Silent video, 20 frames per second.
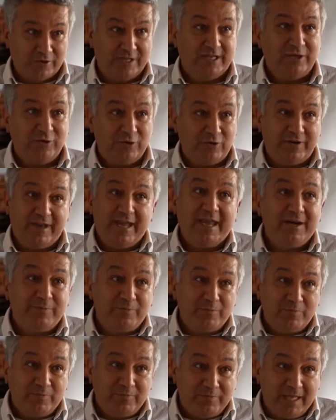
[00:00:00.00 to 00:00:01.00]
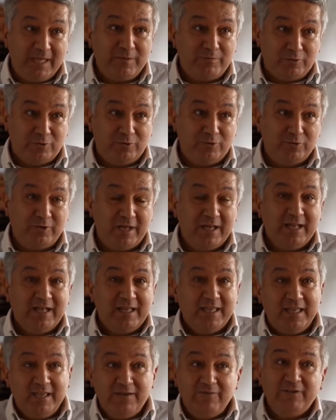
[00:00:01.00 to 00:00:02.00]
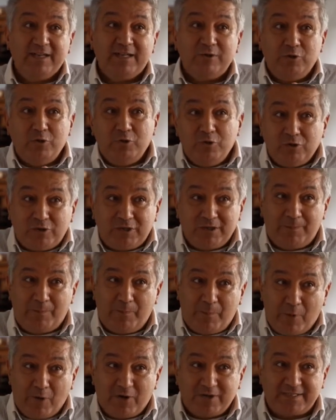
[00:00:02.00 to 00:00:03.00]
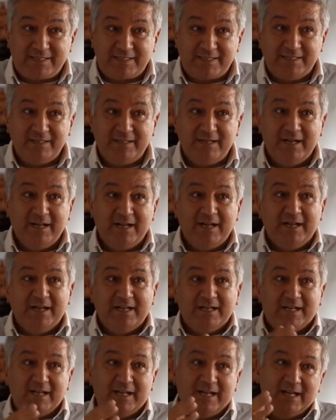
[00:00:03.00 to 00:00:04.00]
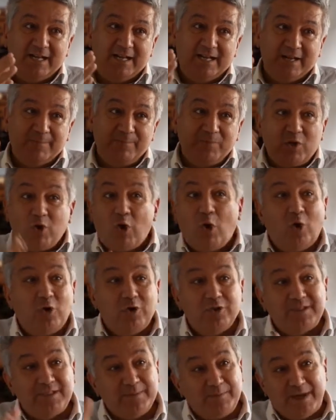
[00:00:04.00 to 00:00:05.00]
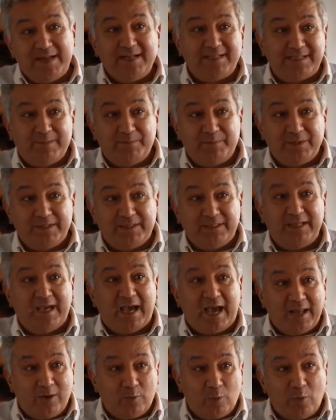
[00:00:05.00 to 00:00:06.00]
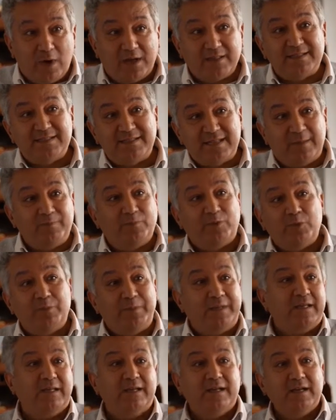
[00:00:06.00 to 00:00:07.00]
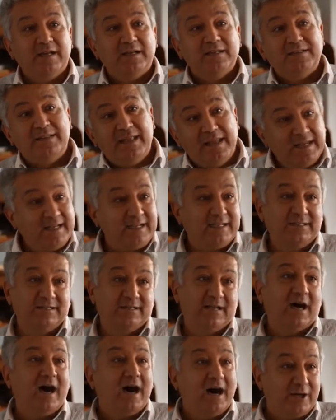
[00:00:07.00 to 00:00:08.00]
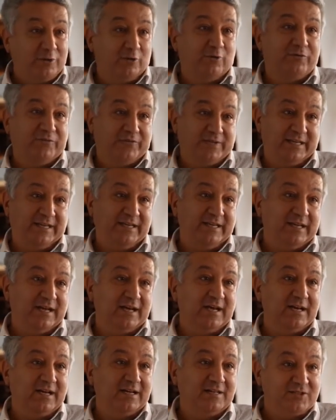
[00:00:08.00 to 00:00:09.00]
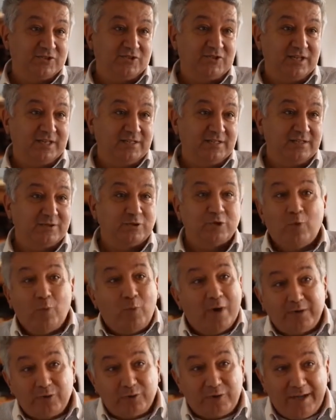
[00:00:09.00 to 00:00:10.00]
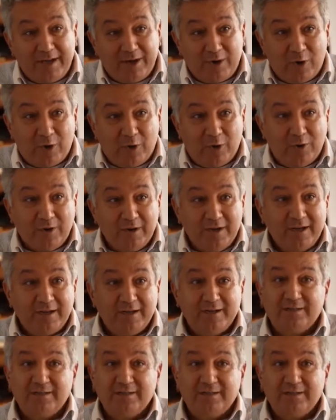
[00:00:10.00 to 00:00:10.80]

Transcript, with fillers: in your neighborhood, even a neuter person uh, calls the municipality and wants them to be taken out of the uh, street. So where do they go?